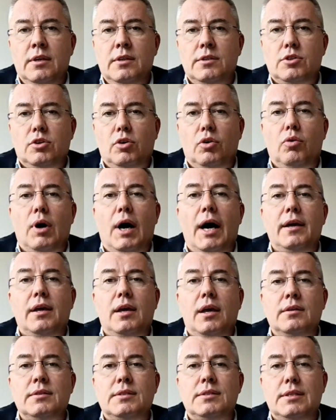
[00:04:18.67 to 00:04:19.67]
So I
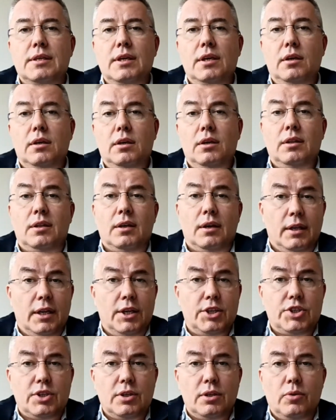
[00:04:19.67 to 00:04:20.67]
can see
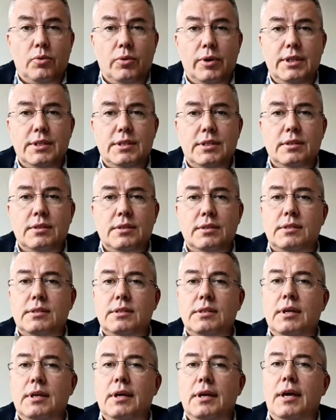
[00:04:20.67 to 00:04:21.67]
international
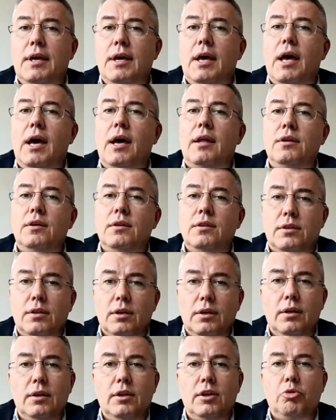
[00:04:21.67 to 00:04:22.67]
reasons and
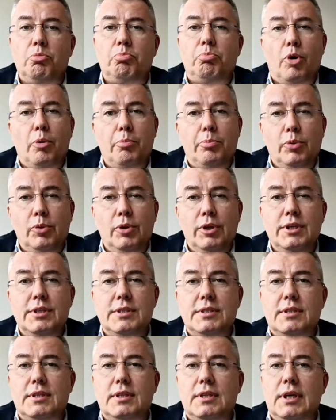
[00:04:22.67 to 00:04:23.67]
internal
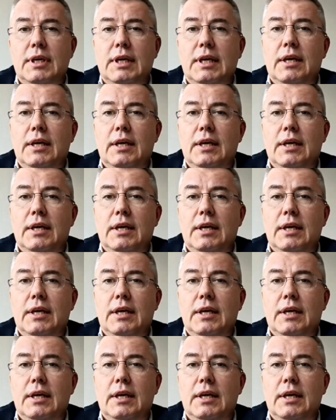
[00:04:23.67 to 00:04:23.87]
populist